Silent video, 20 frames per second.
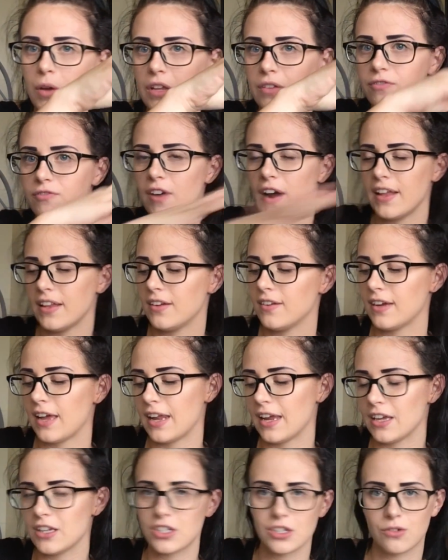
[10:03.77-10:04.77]
We finally are
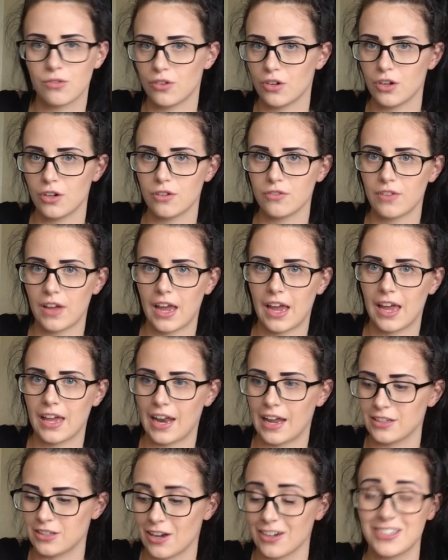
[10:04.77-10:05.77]
getting into groove. And
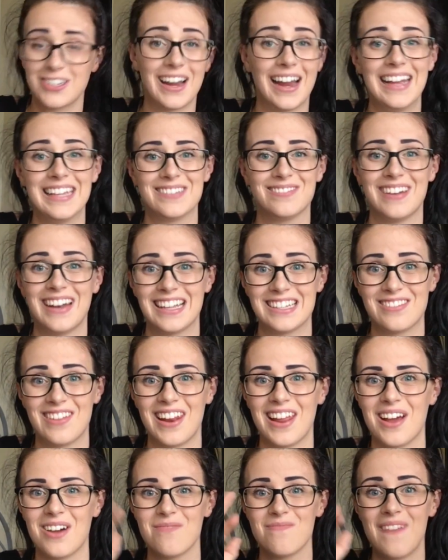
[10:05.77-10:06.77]
I'll talk to you guys in my next video.